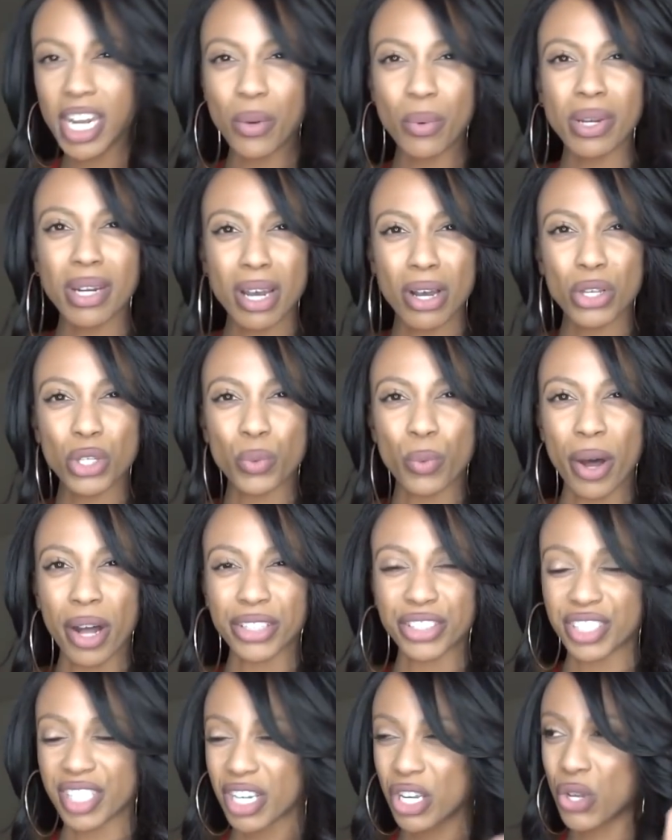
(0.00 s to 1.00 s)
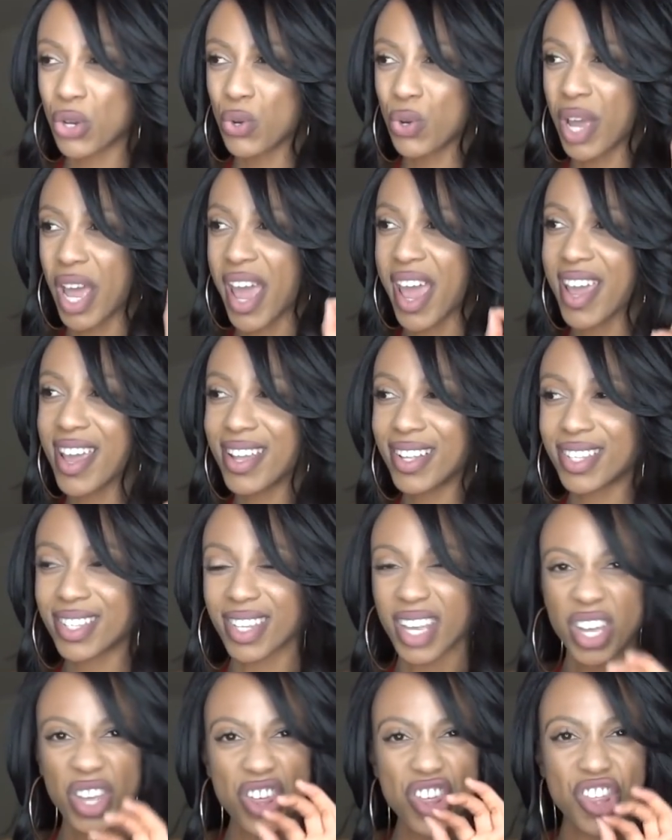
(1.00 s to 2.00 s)
Anyone else watching who hates
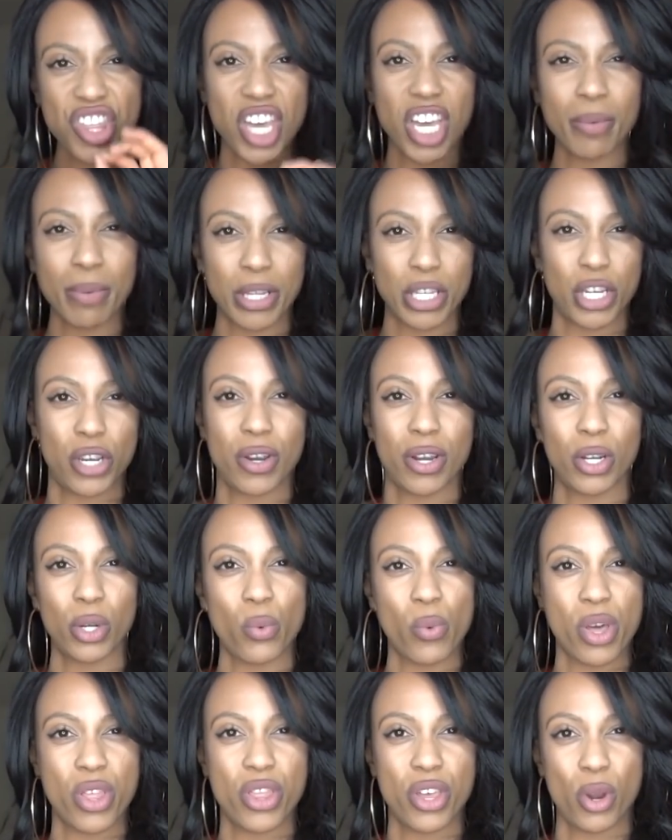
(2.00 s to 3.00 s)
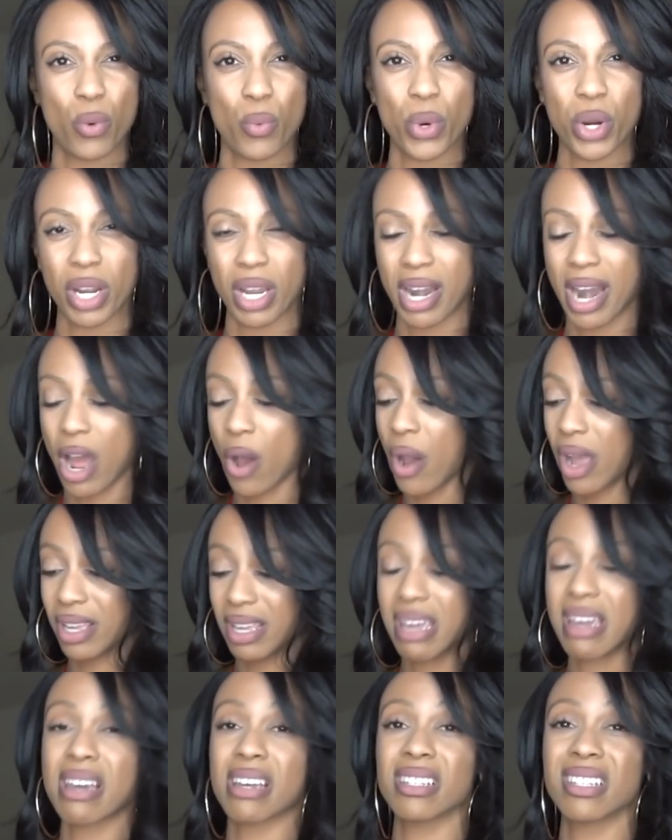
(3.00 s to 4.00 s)
like thick material when they're working out, I
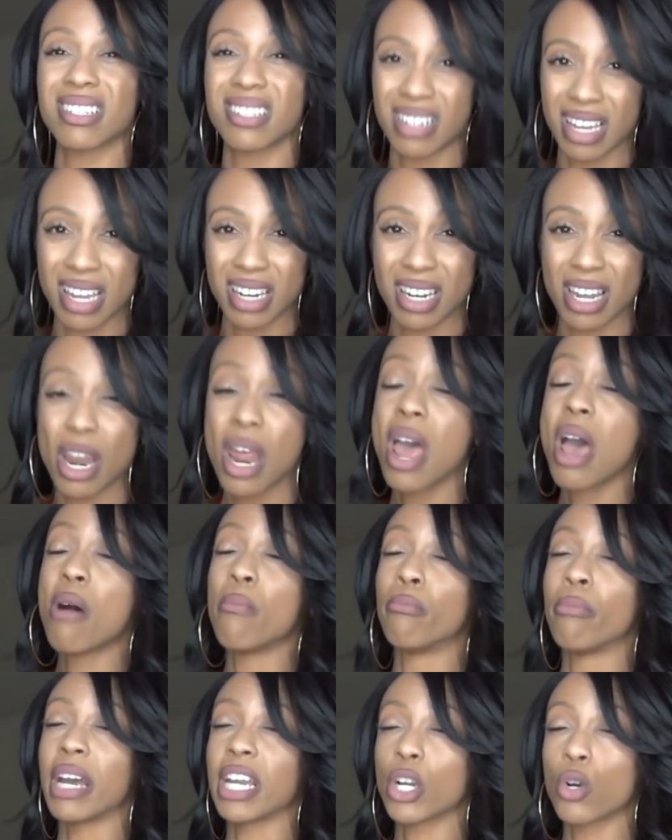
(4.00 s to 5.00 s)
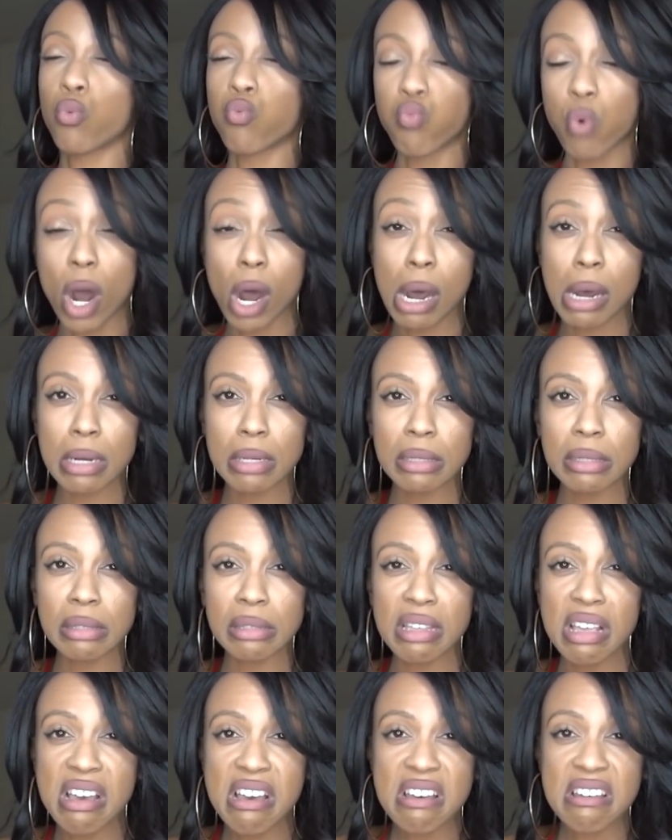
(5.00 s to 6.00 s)
can't stand it. My
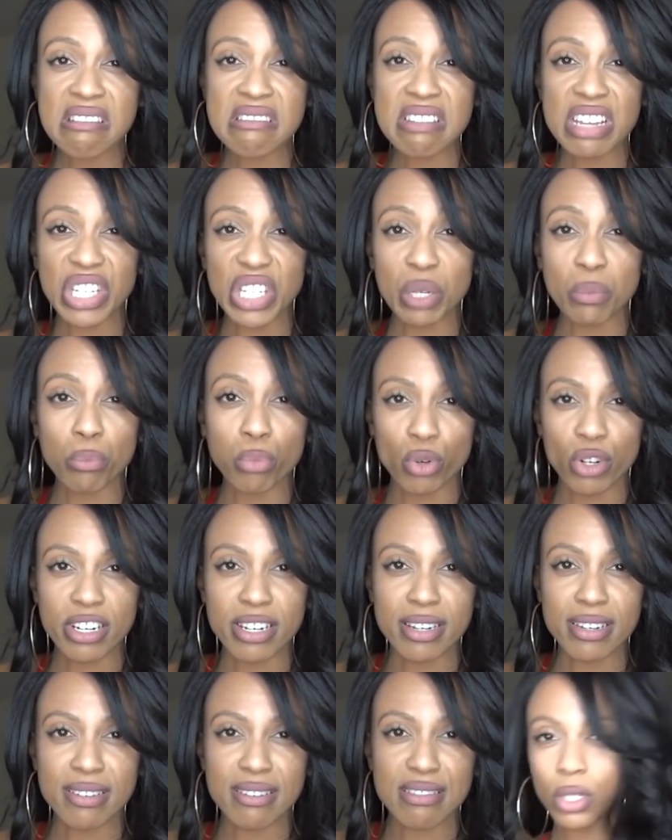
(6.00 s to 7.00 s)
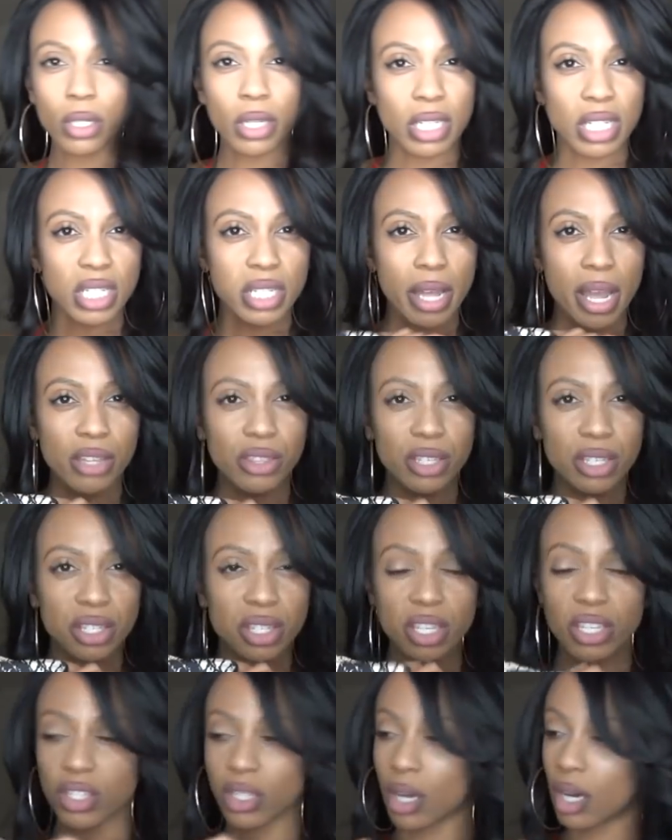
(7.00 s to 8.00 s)
quads need to breathe. So let's slide these
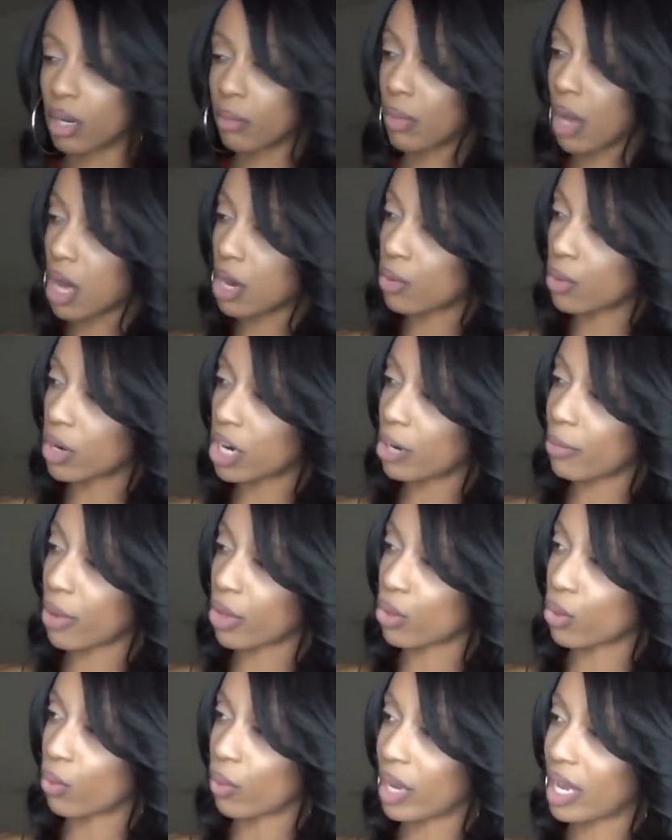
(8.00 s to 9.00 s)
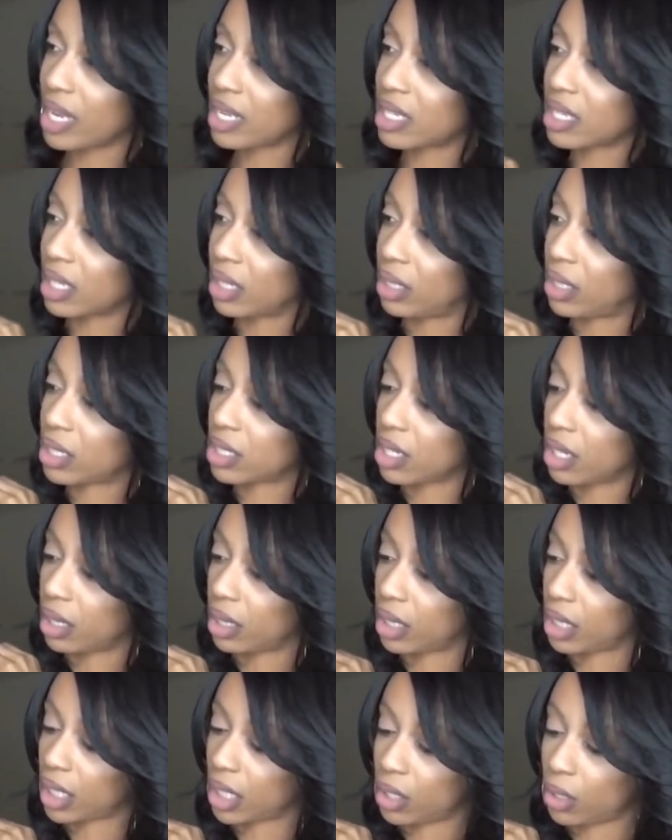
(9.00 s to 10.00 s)
things on. I'm kind of worried about the waist. It looks a
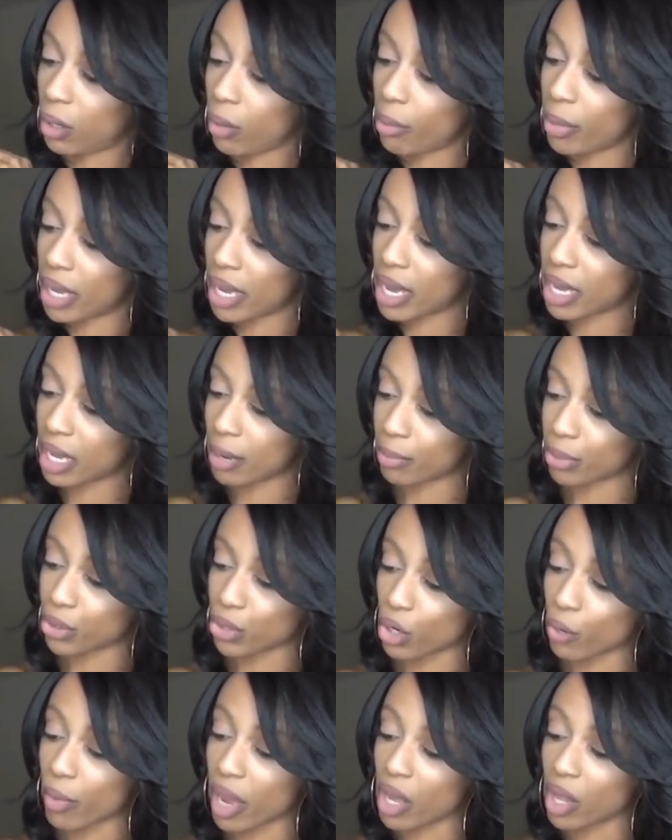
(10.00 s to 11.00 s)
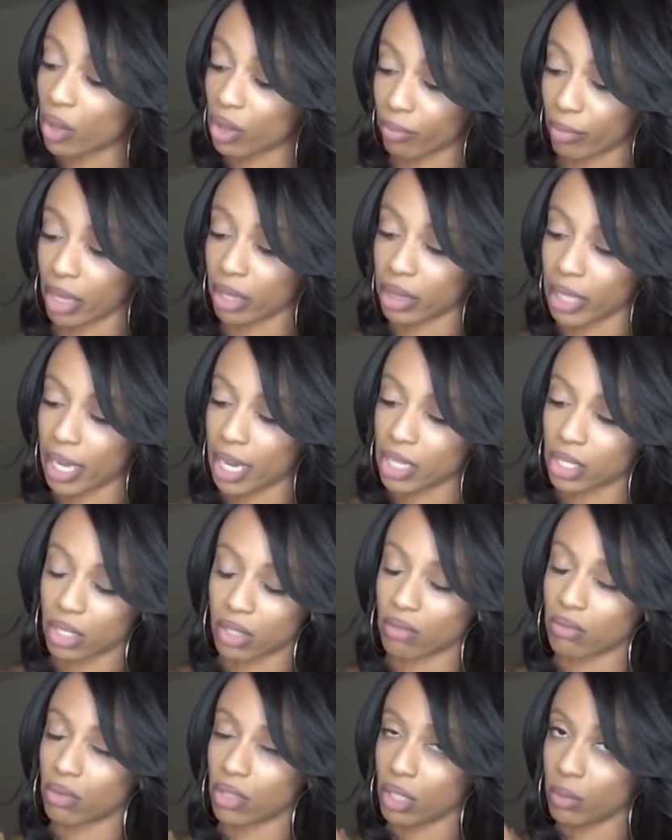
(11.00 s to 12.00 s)
little big. I'm sure my, my
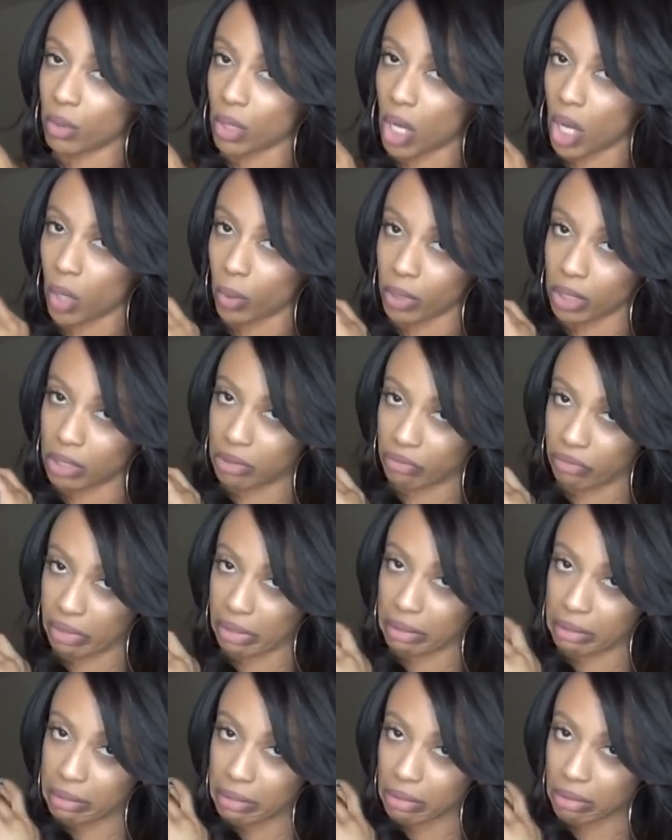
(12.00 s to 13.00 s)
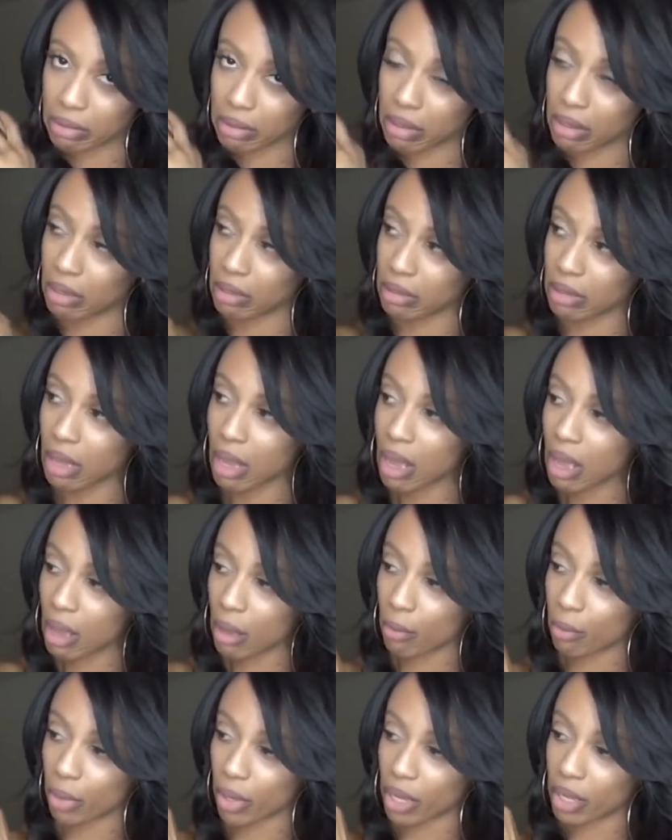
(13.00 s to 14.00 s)
legs seem to always fit into things,
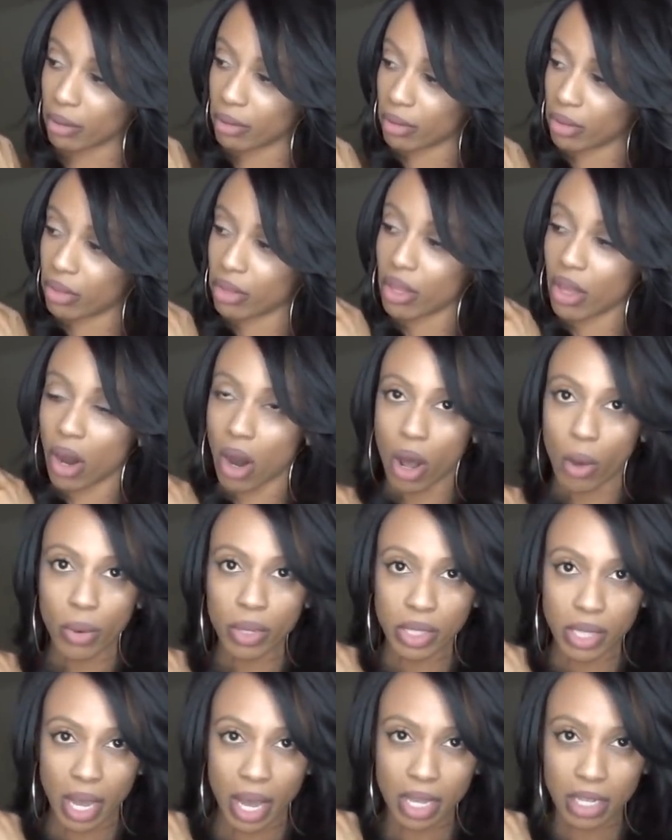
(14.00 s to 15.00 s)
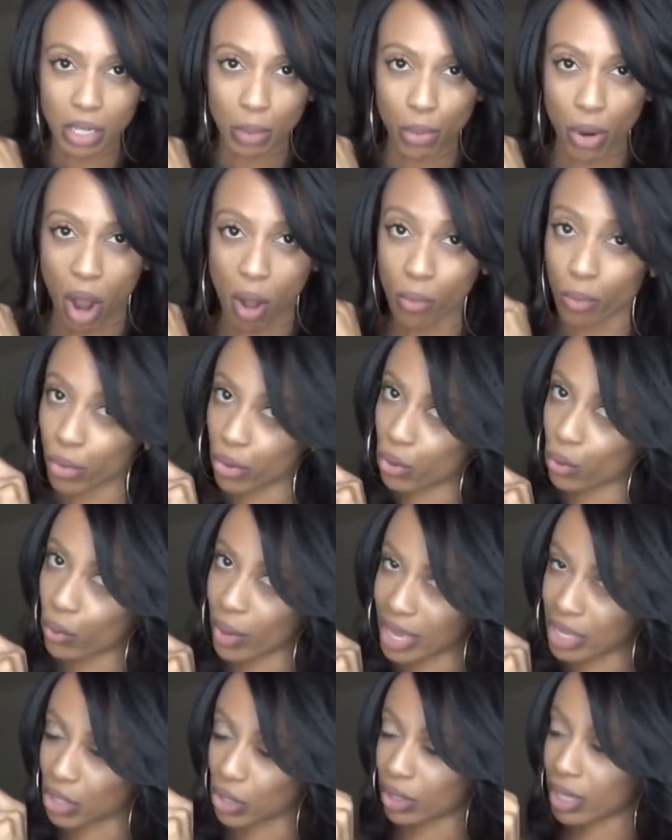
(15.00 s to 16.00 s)
but it always has a problem with the
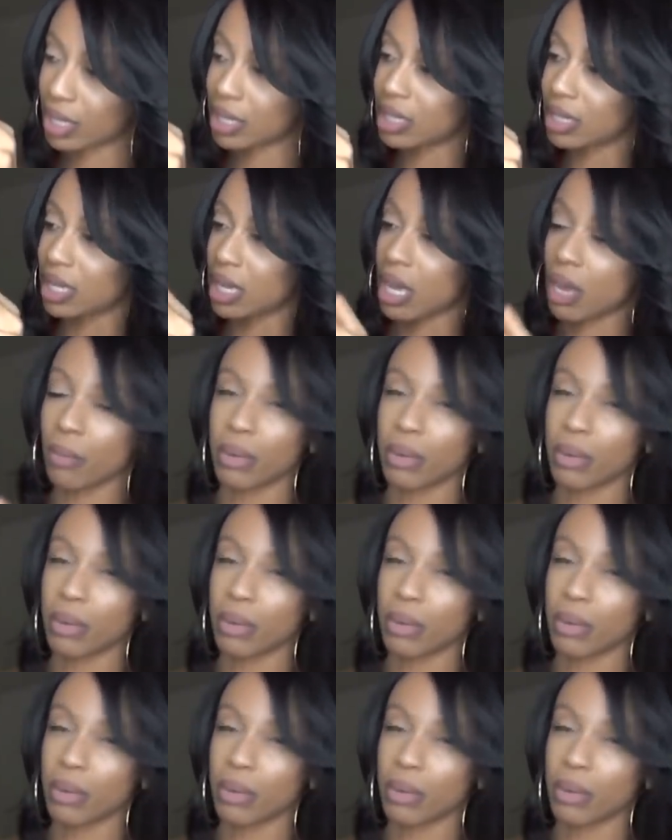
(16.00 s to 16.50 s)
waist. So let's see.